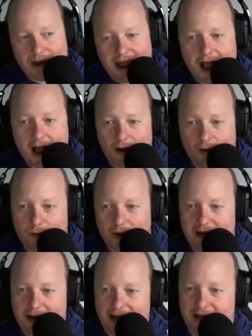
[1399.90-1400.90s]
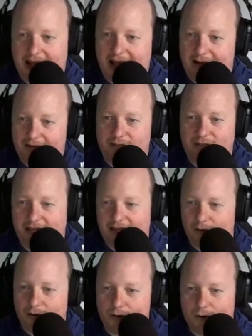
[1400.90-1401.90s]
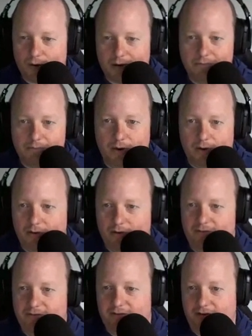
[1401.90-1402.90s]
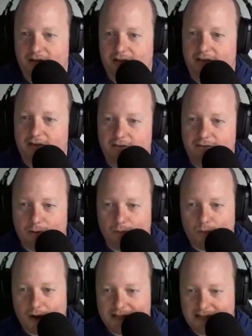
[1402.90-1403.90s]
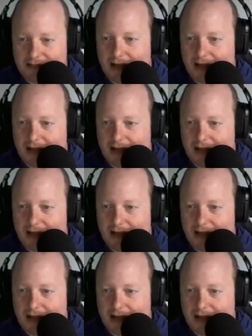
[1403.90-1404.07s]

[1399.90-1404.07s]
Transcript: So now we need to have the unicorn move from one